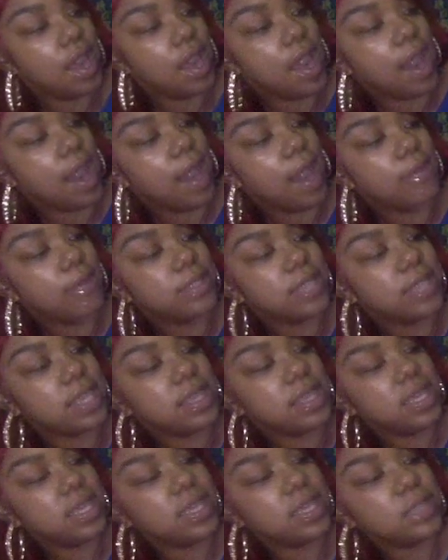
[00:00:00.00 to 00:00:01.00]
I would say
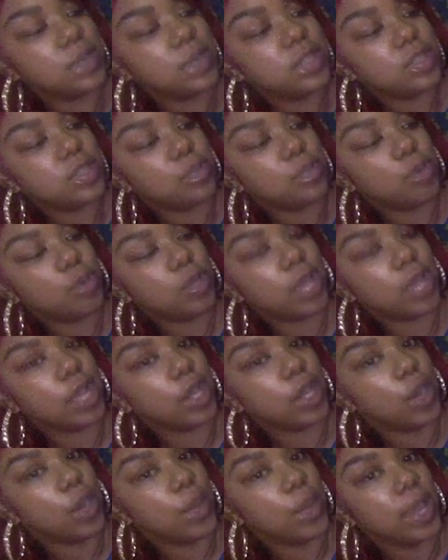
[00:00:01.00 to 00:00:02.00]
these ones are more like
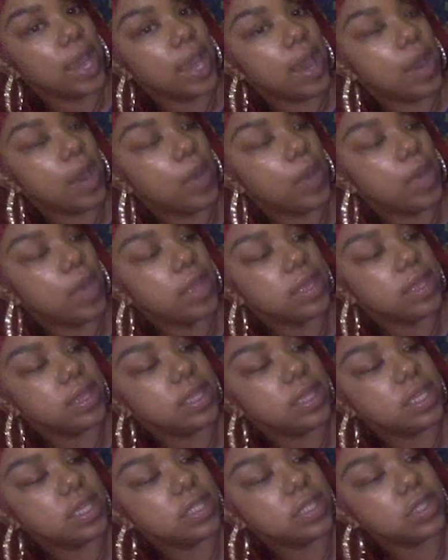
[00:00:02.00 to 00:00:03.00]
going out and
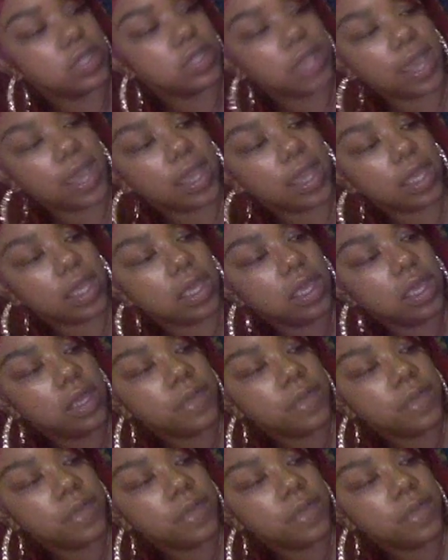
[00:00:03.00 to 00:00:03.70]
then these are like,